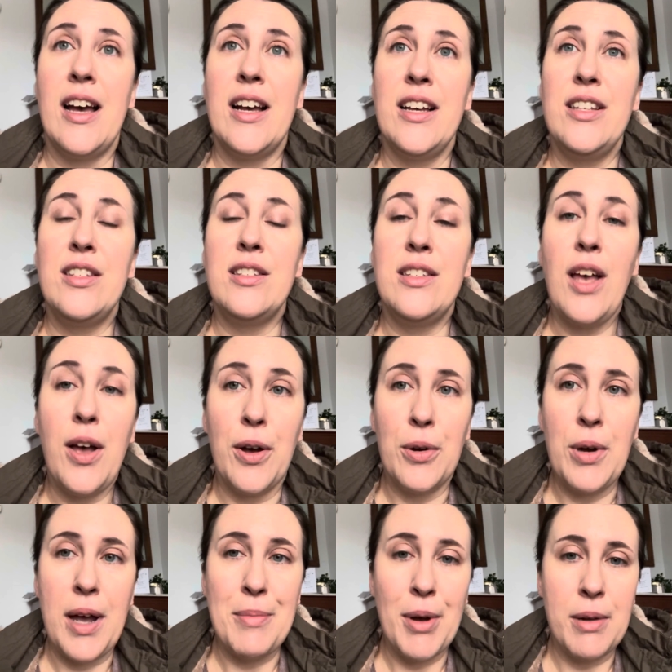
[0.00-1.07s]

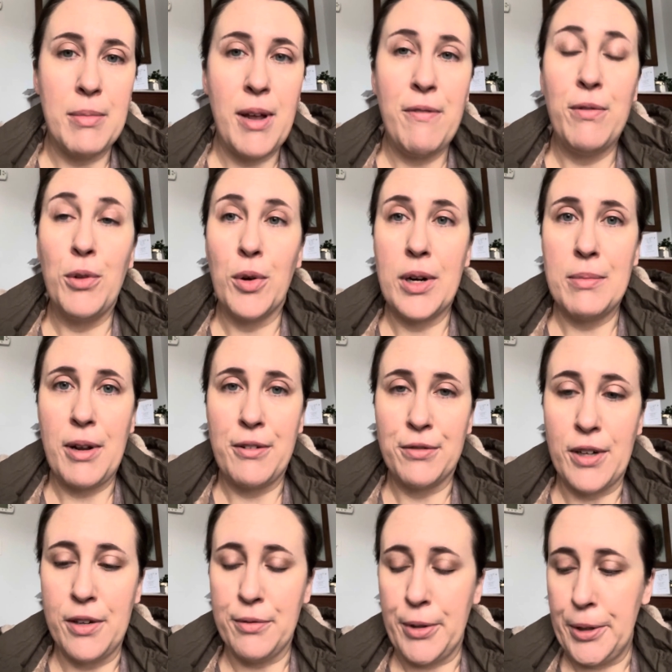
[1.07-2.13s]
So I'm on my floor in my
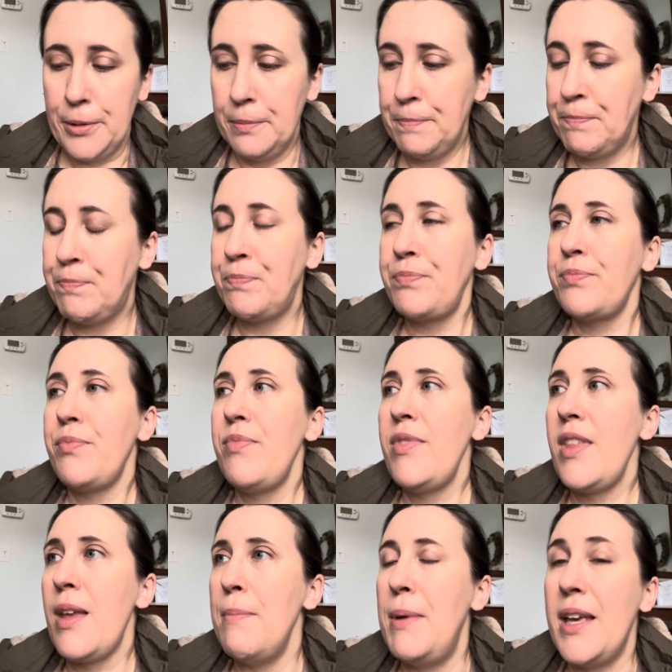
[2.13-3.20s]
front room
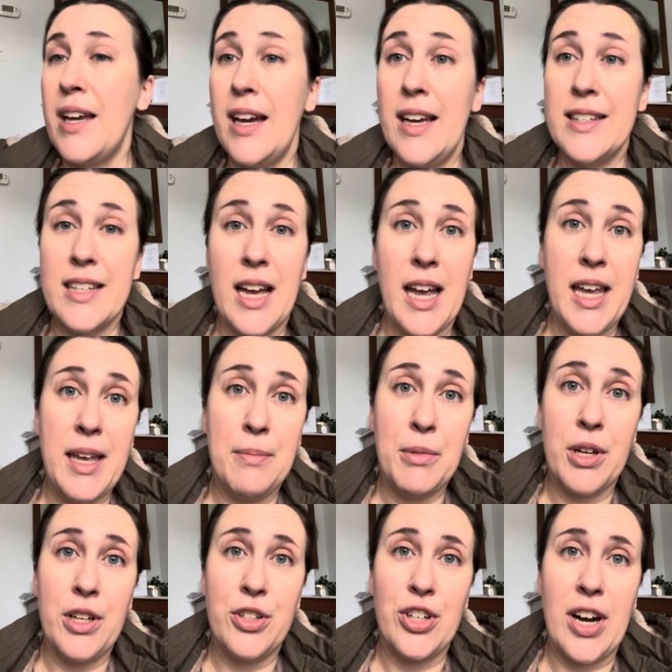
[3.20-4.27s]
because I am
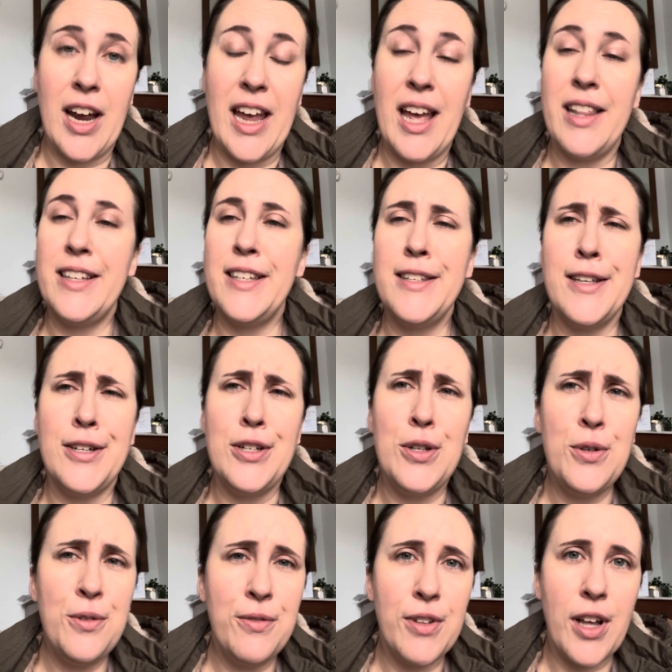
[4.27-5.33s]
gonna try, this is a
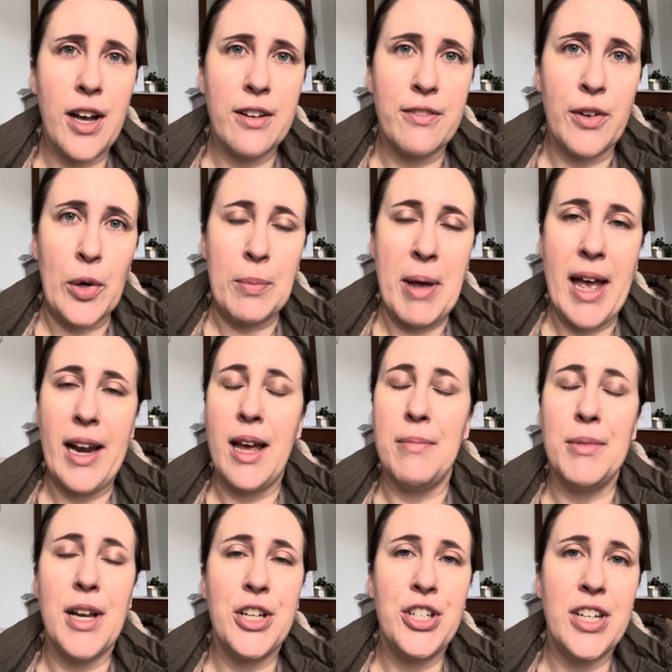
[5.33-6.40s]
new vlog format. I'm
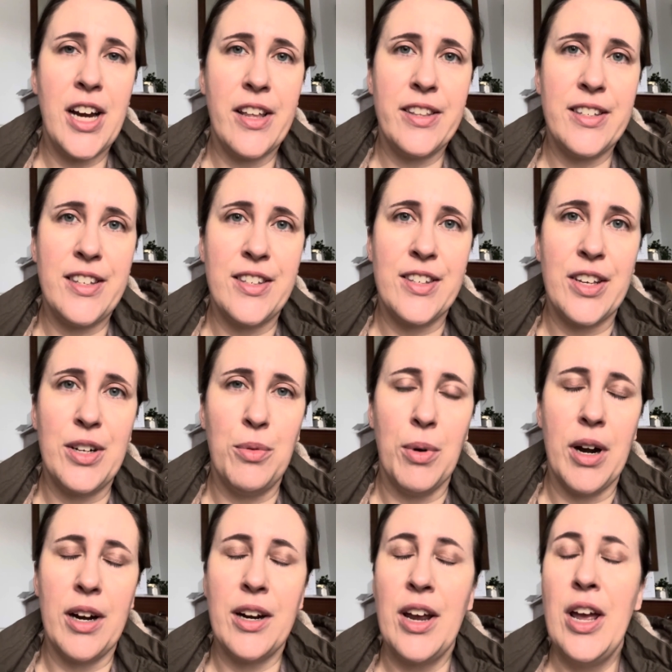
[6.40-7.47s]
not sure how this is gonna
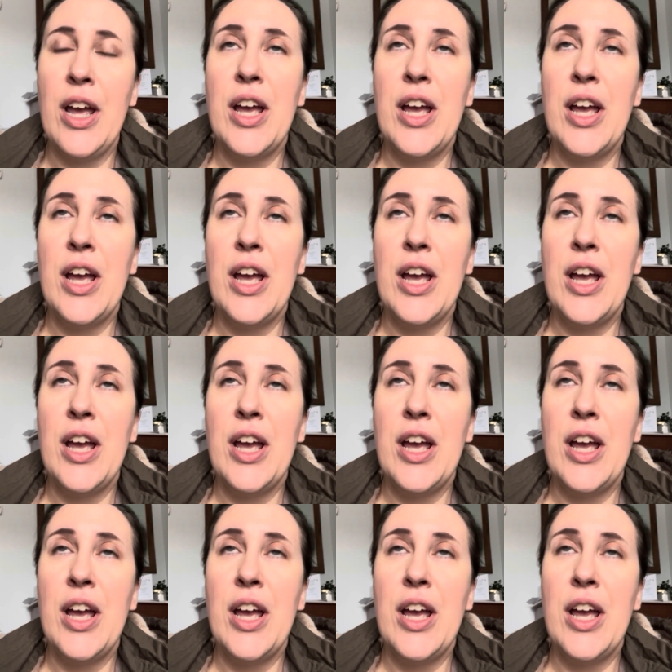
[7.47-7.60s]
work.